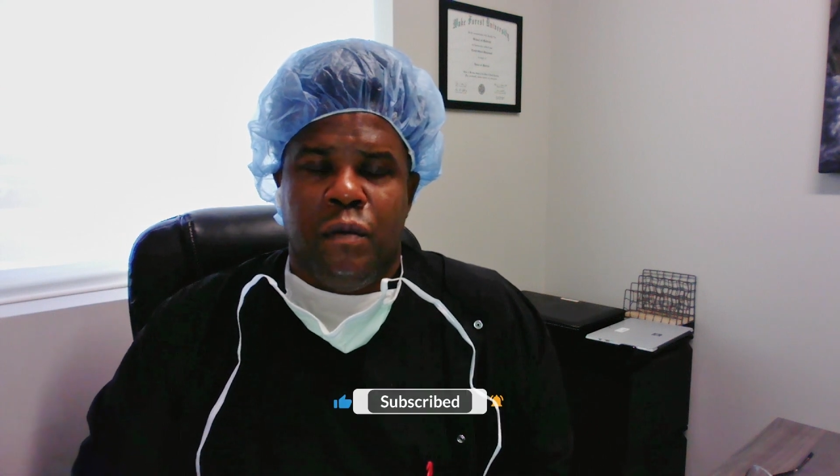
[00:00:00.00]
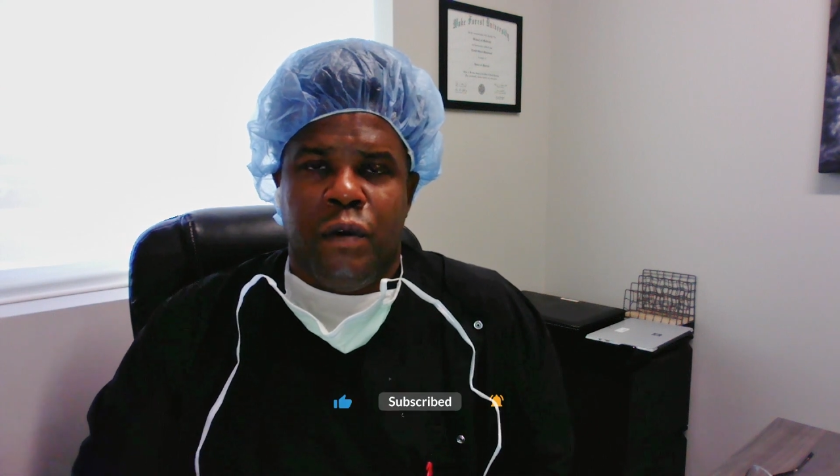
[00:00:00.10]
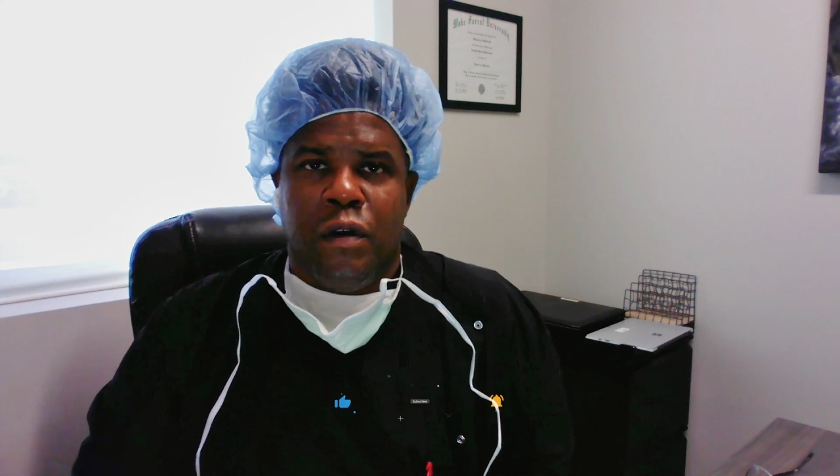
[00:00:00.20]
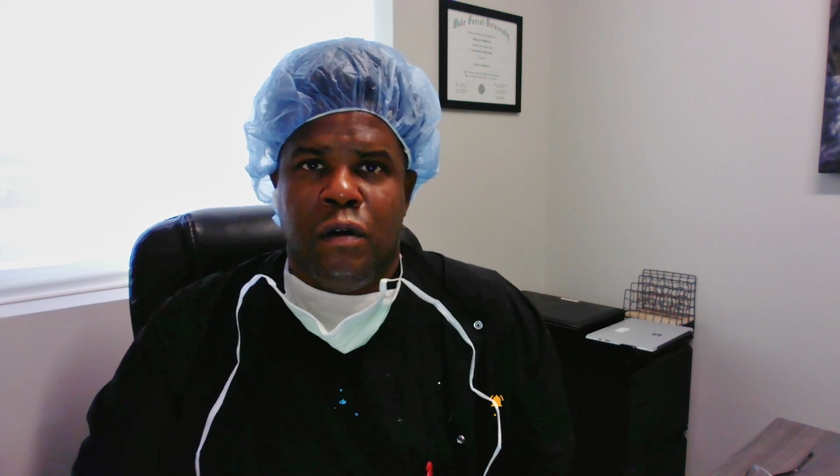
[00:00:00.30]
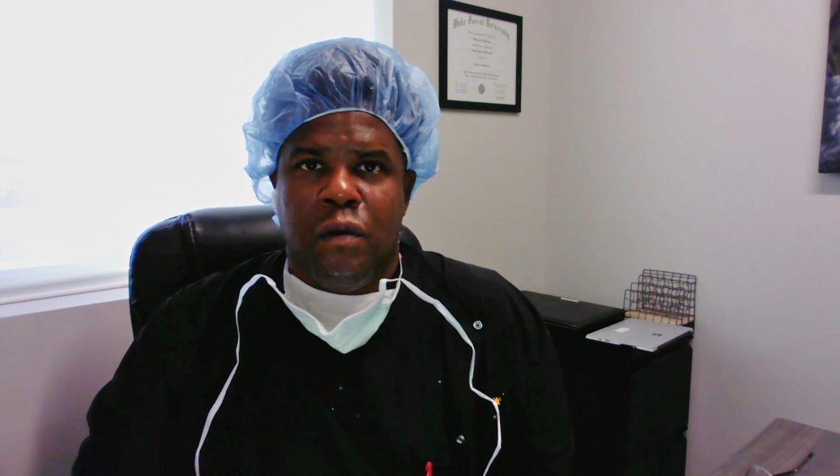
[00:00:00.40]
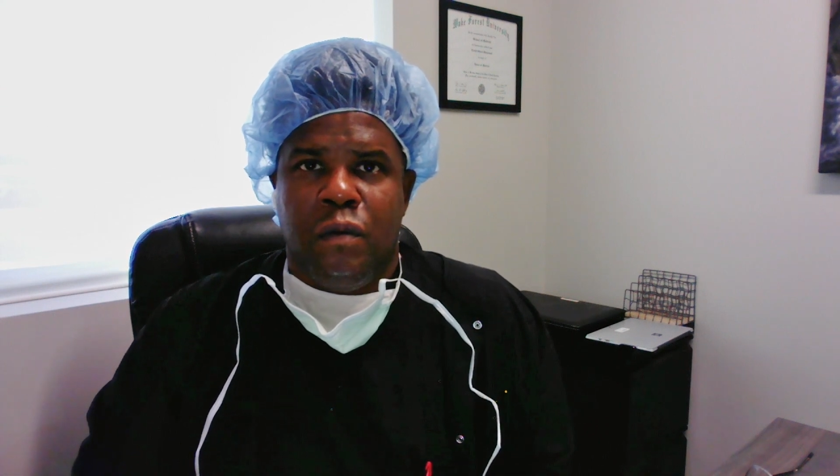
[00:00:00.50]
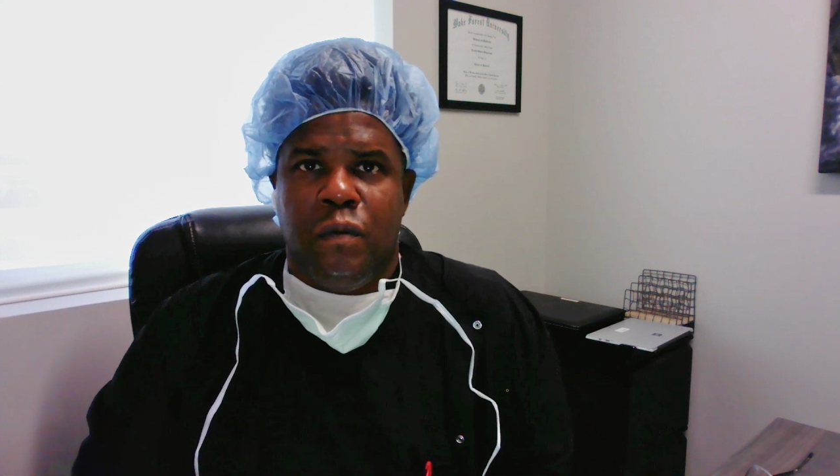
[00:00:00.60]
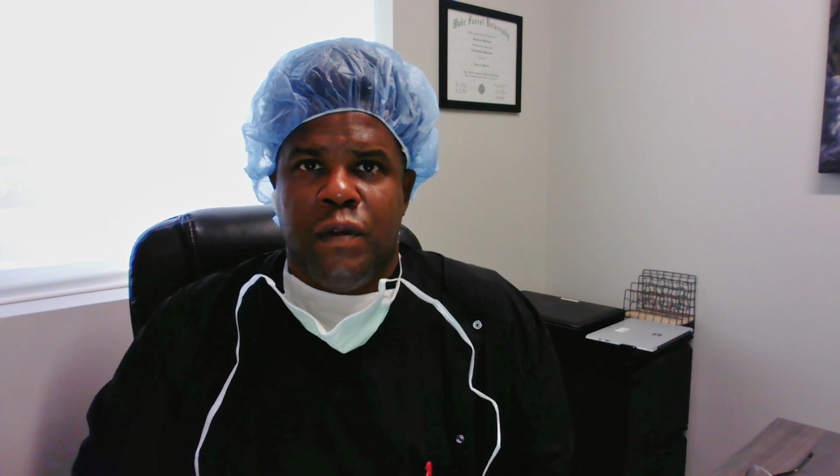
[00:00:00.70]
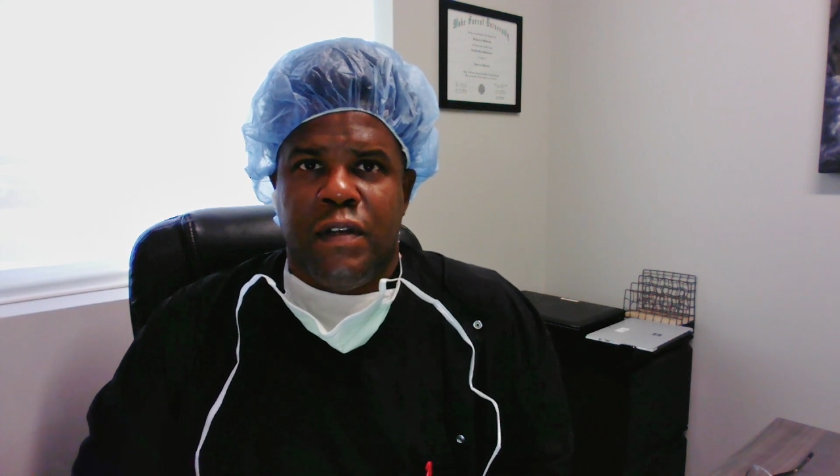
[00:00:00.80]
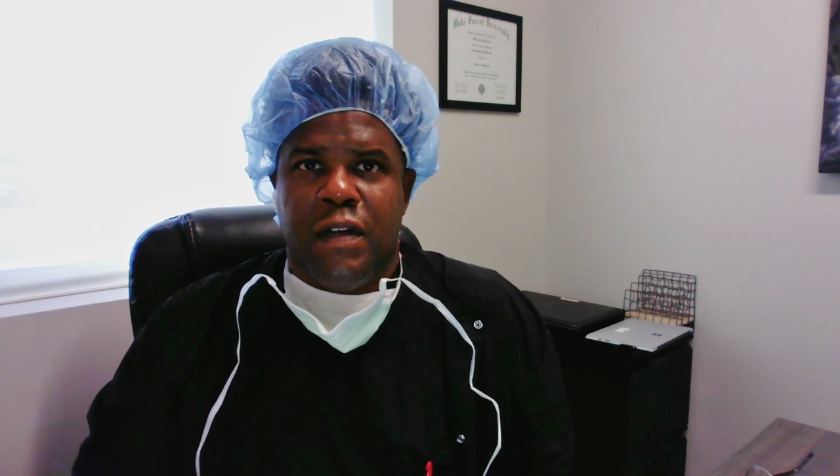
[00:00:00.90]
we go
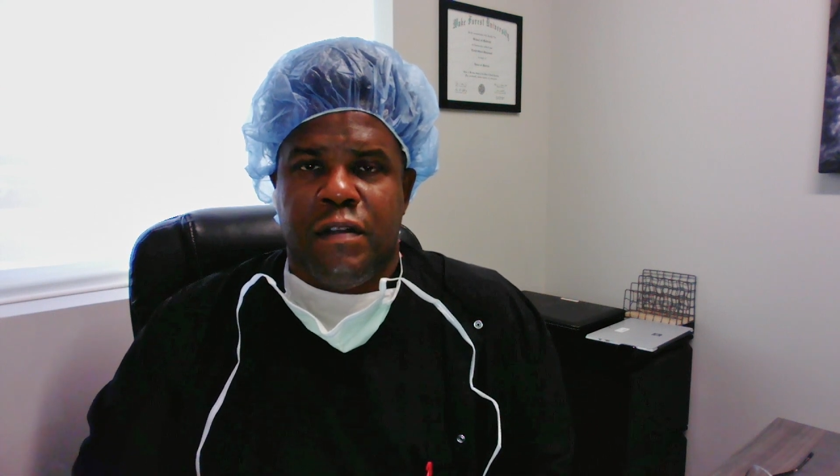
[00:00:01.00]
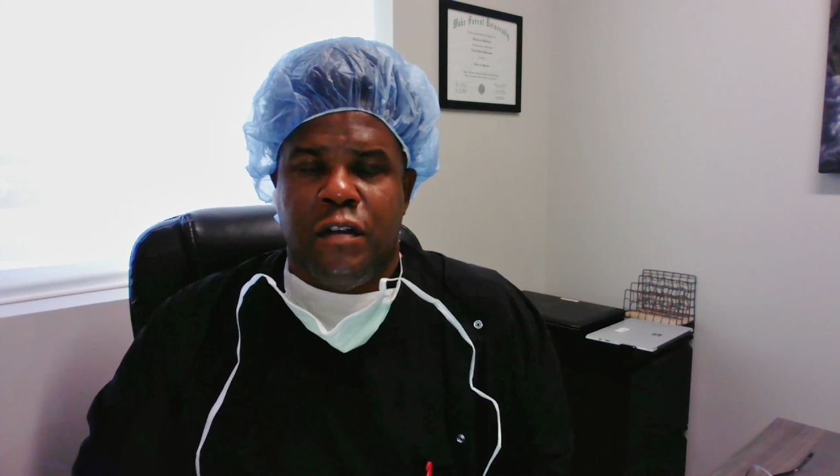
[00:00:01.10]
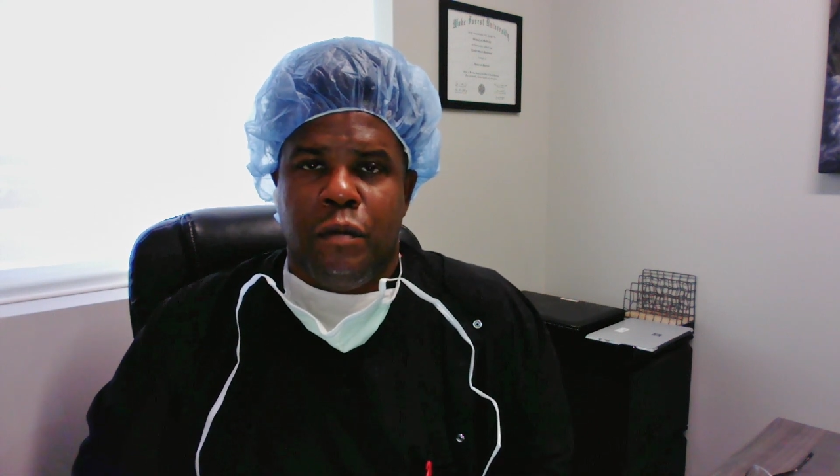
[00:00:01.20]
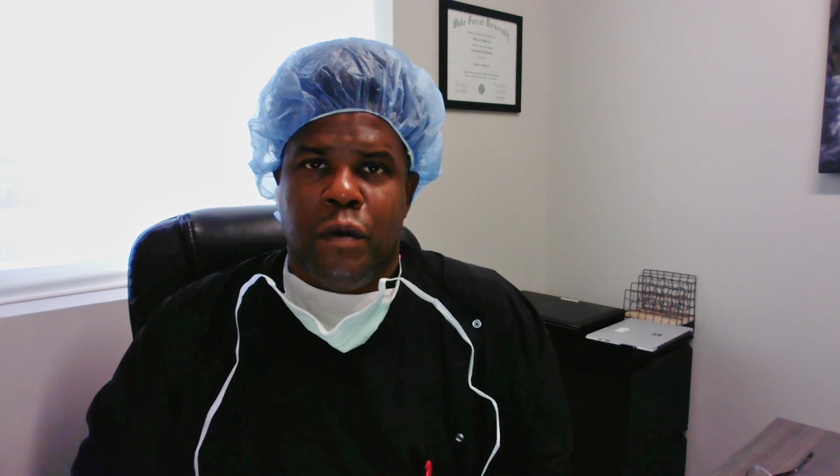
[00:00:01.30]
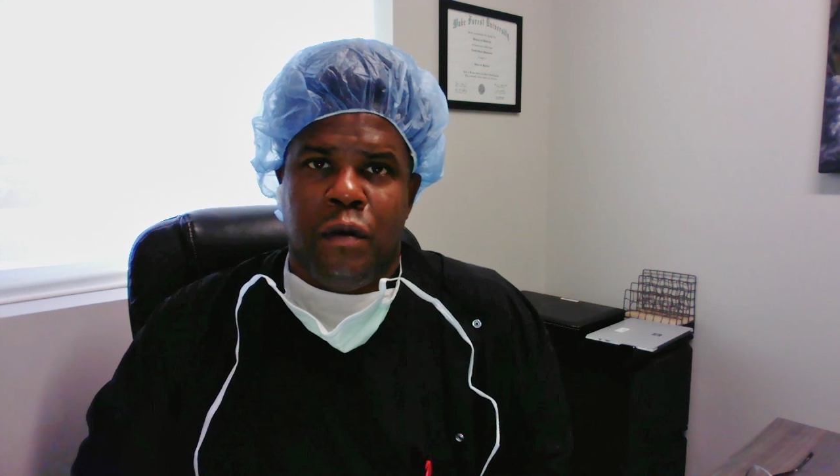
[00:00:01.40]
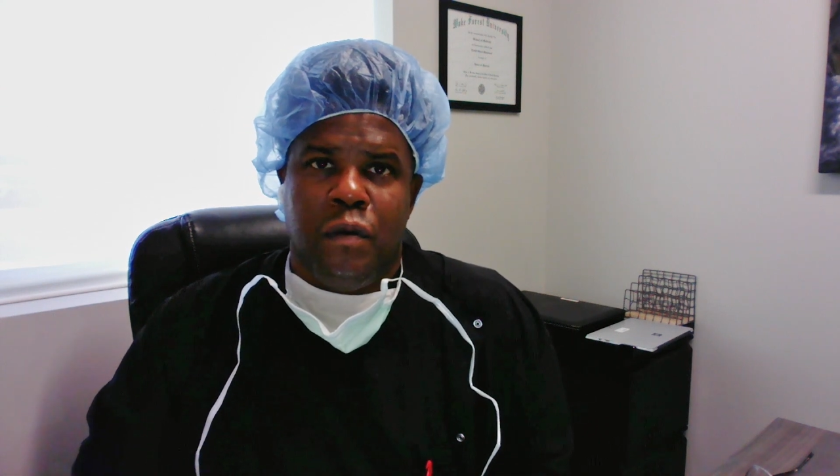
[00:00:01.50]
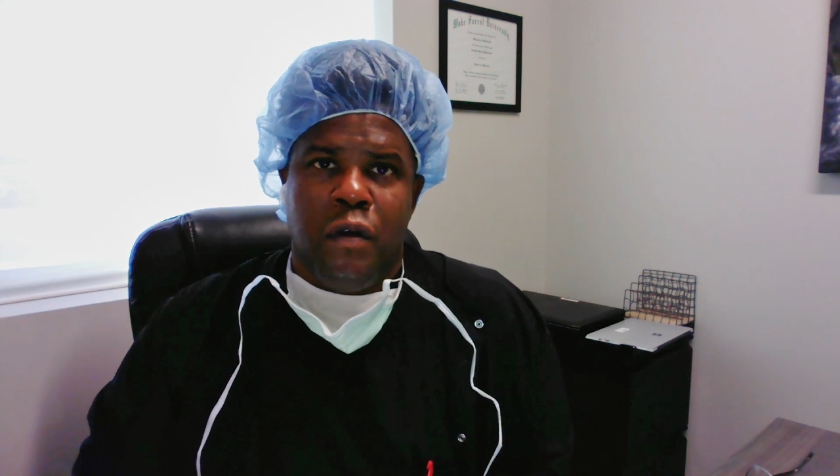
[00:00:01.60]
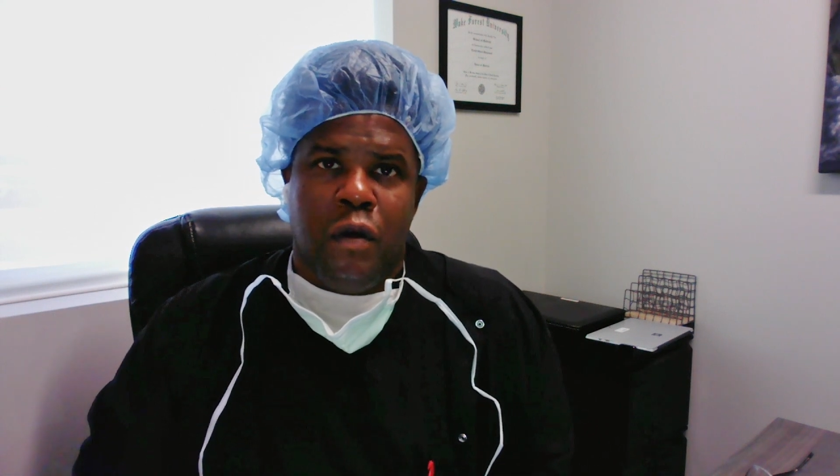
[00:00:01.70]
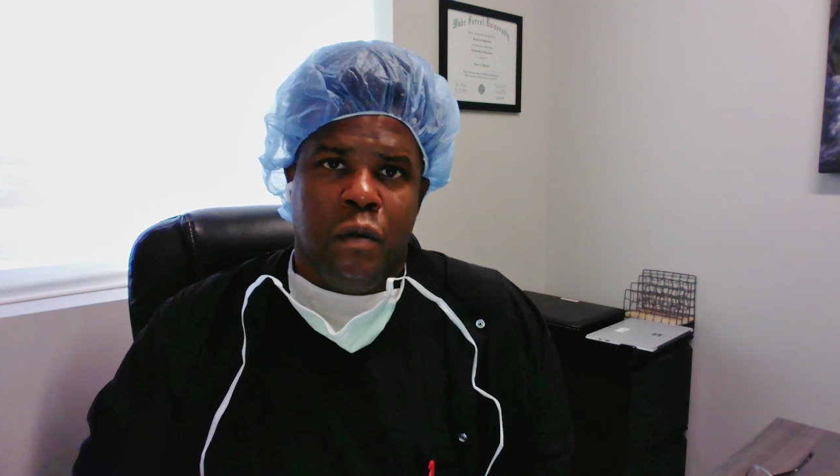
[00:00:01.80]
with tennis elbow,